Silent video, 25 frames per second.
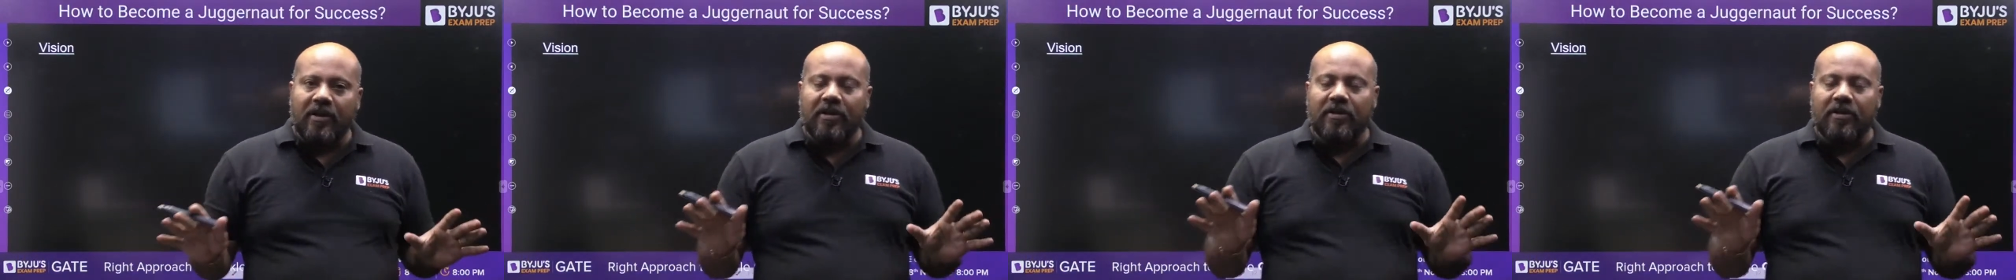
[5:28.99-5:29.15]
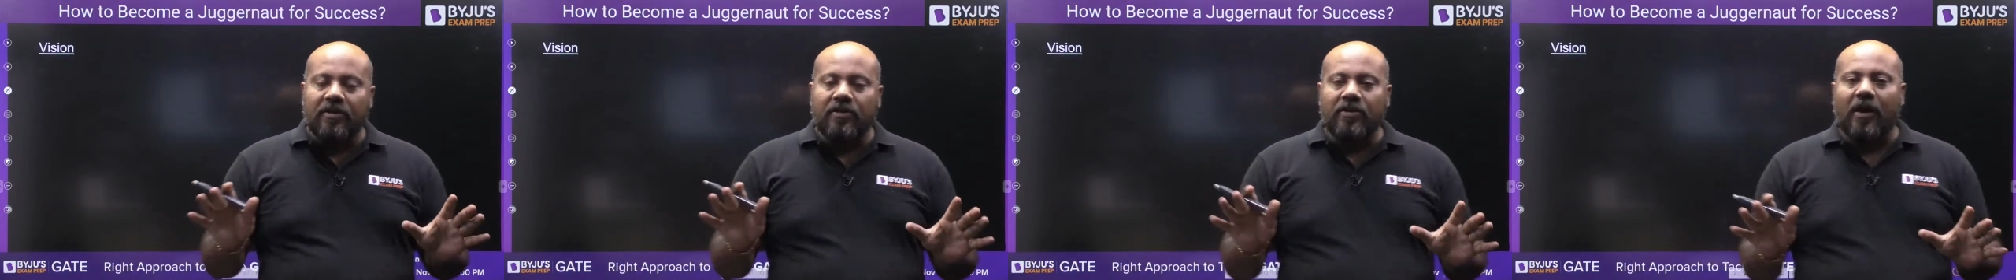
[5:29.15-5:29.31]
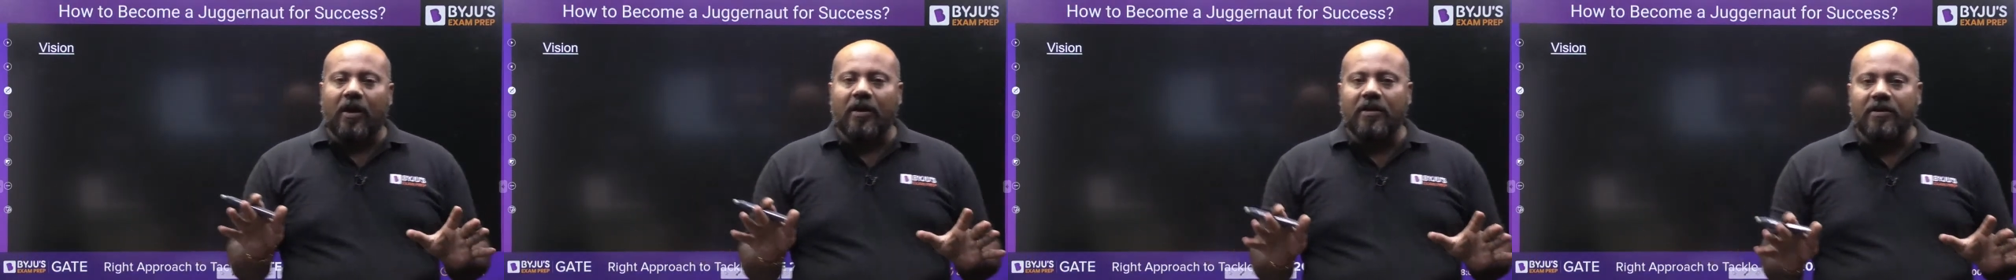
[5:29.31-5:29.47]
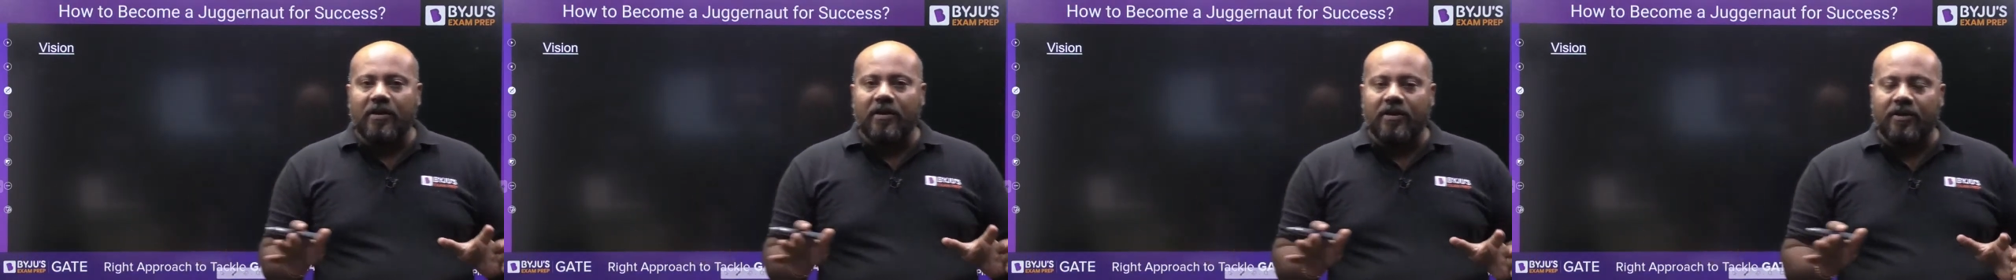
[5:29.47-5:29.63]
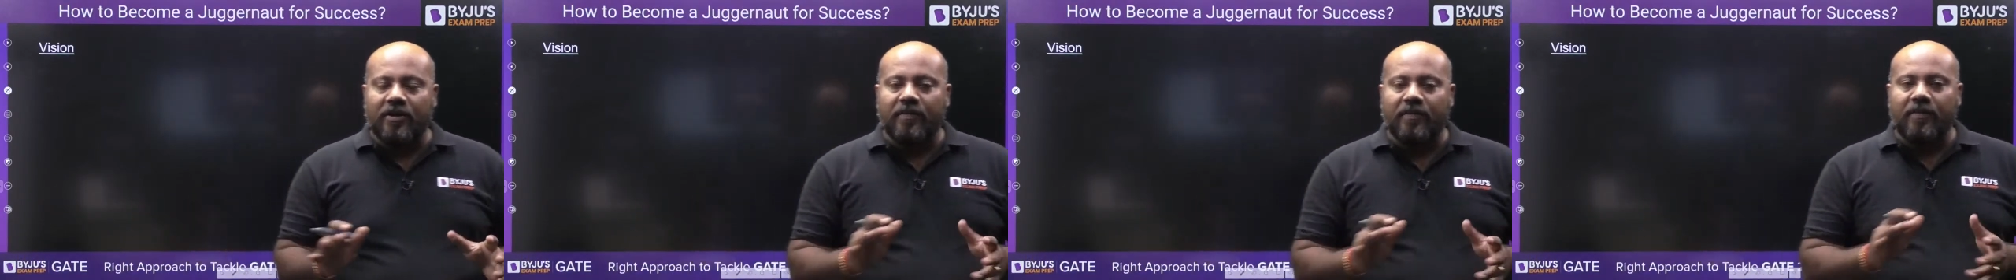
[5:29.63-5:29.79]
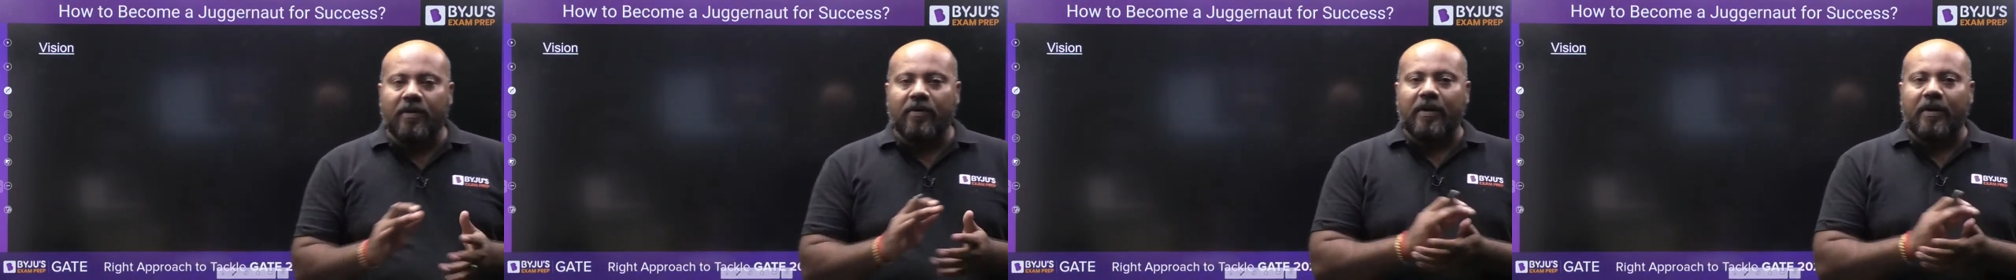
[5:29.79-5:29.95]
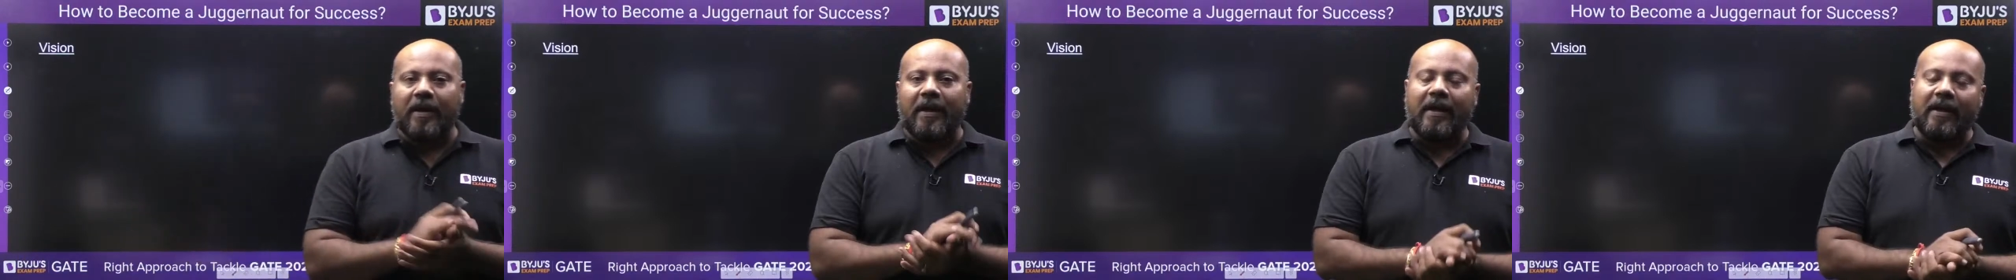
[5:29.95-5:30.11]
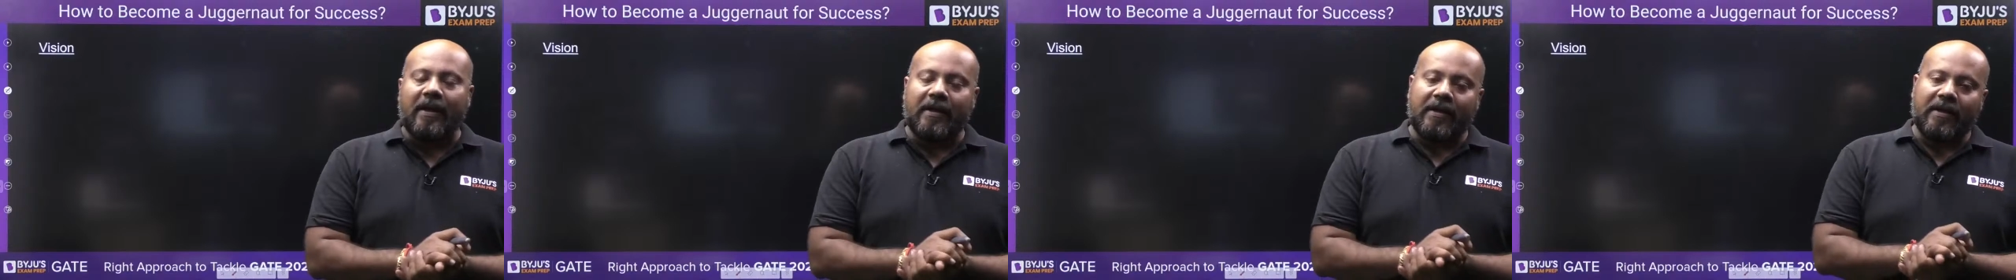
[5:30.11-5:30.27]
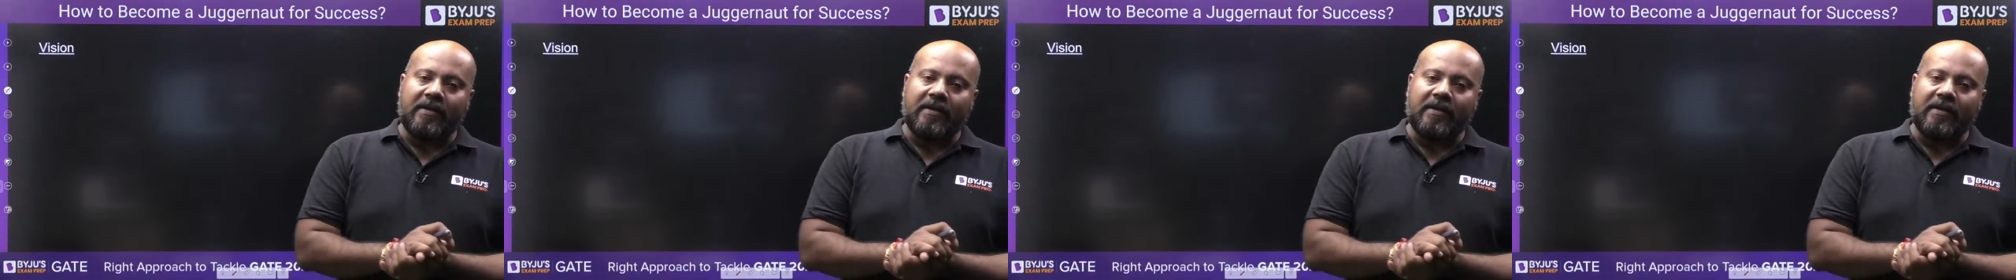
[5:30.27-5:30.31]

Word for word: it's not just about GATE